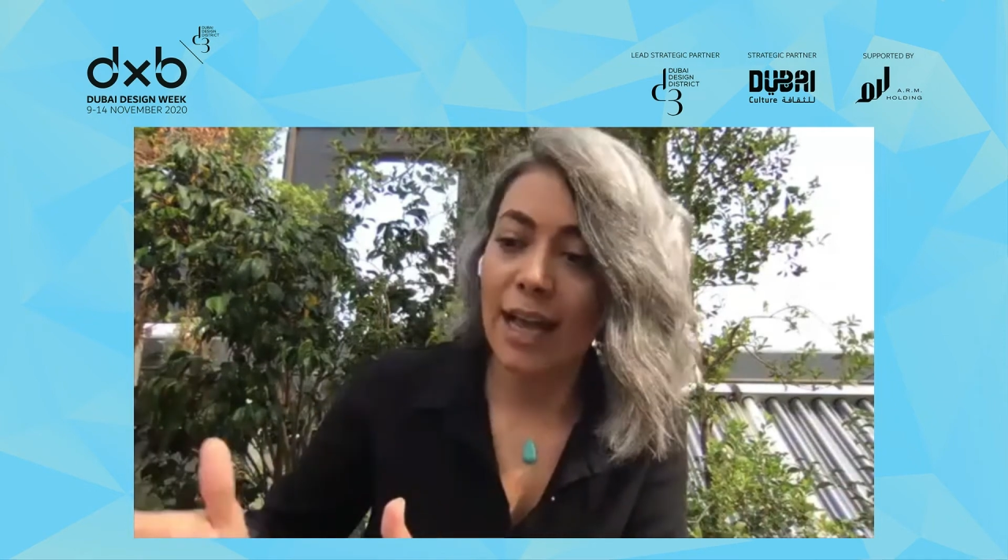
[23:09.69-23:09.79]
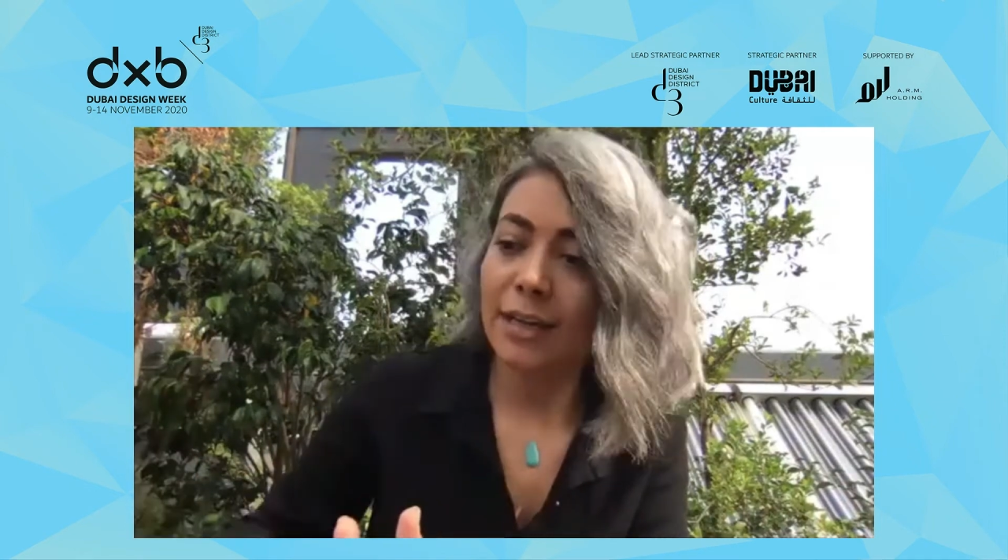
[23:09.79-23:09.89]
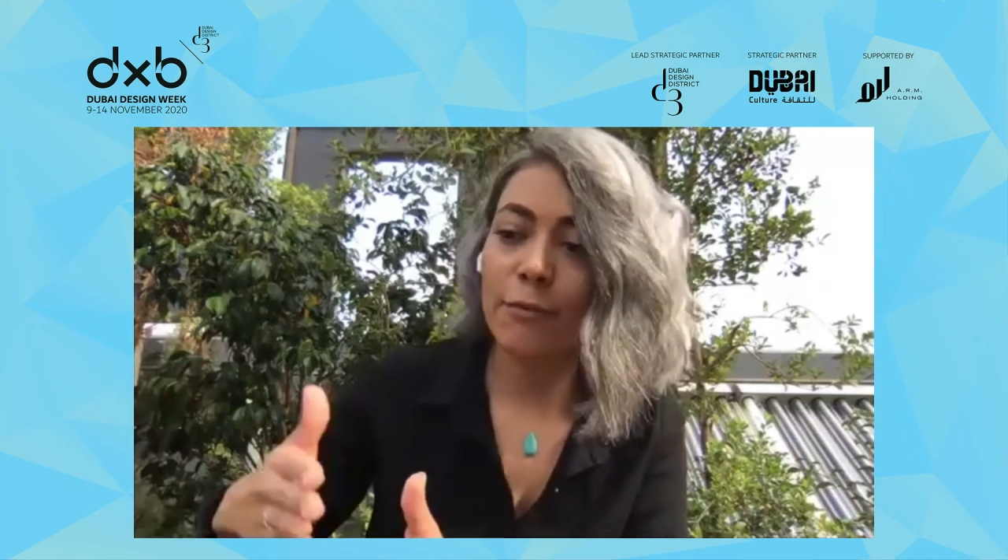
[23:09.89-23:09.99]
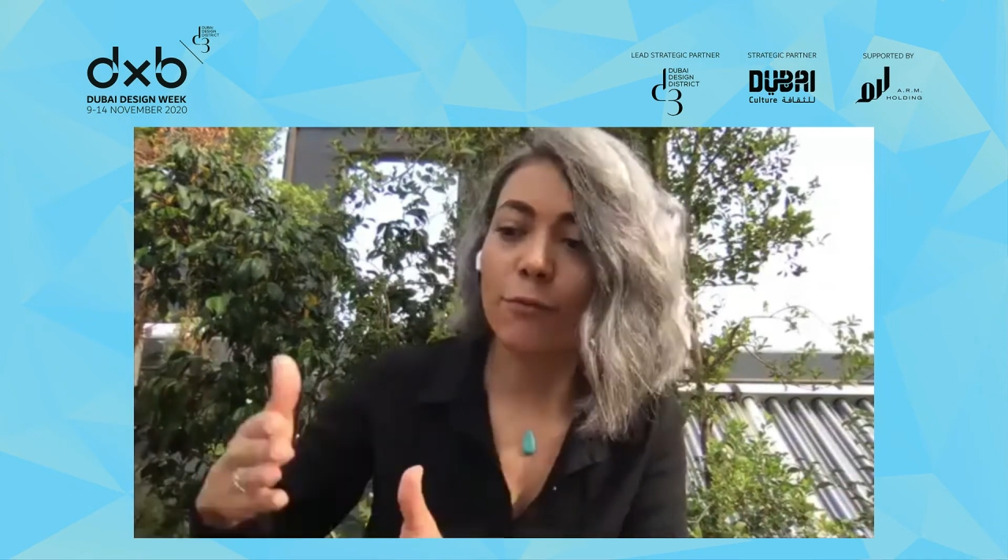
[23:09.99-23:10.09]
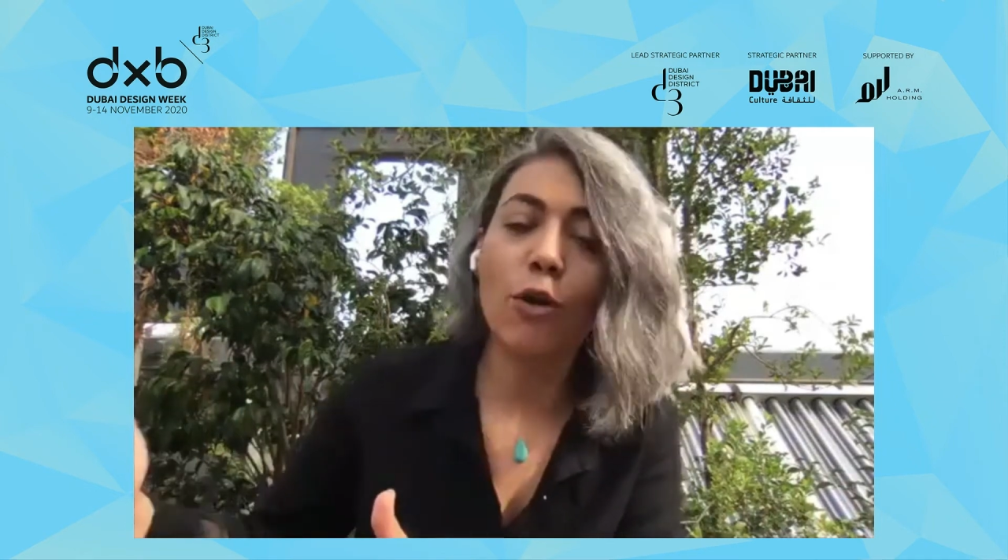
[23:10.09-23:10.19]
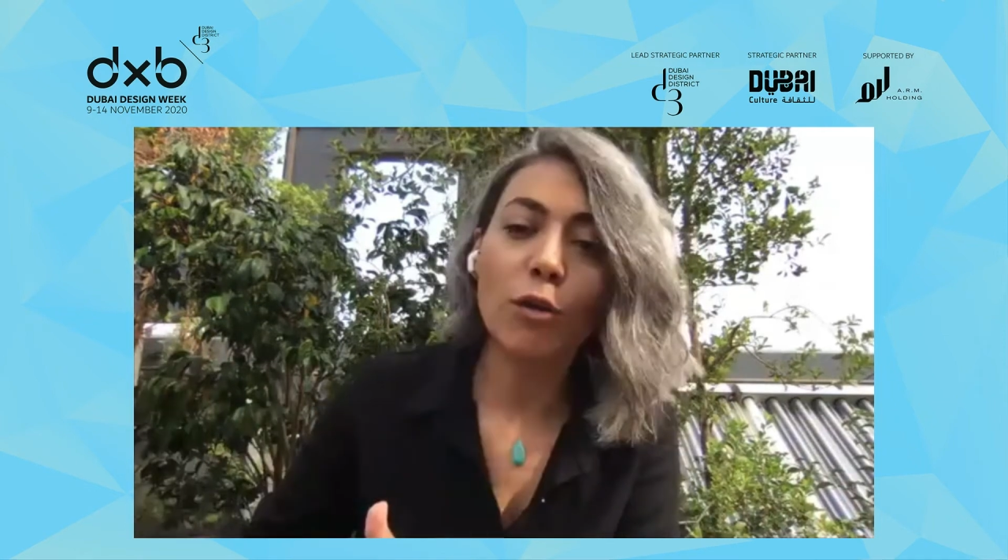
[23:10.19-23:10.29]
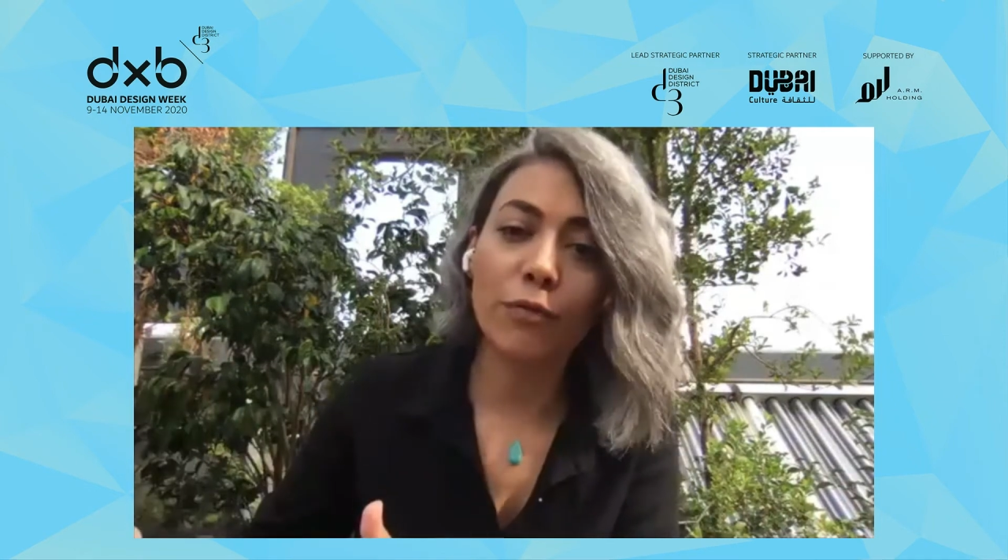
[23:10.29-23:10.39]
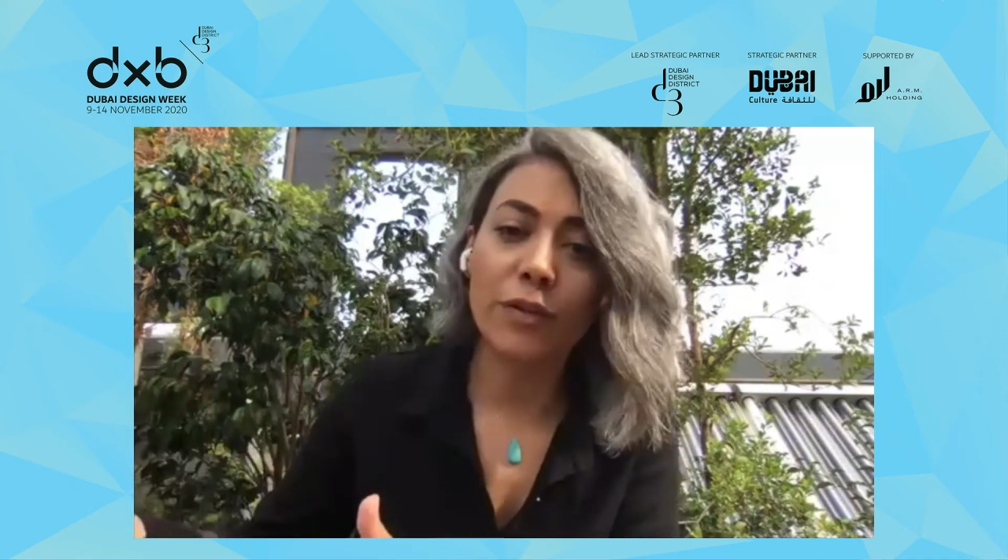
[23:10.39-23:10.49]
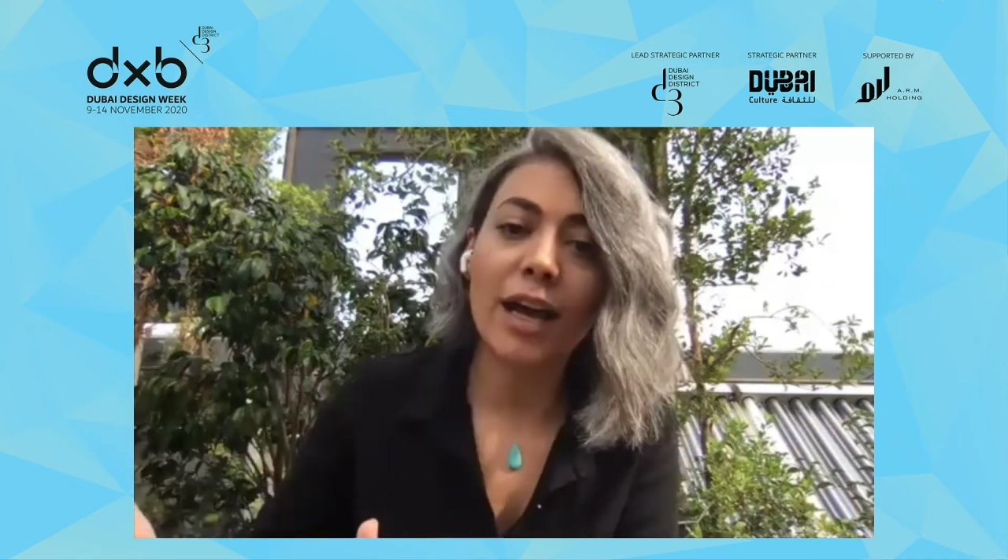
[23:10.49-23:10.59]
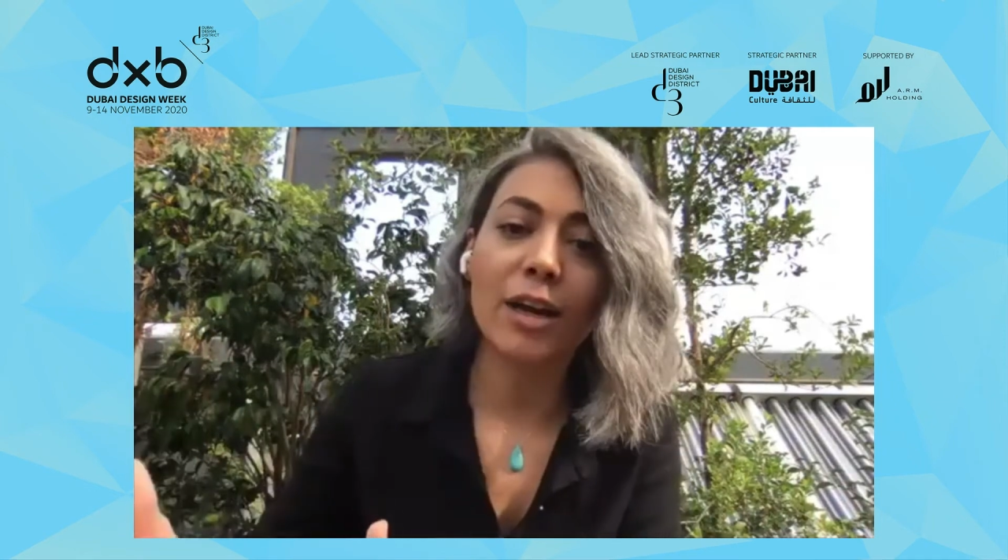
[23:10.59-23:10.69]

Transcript: and evolving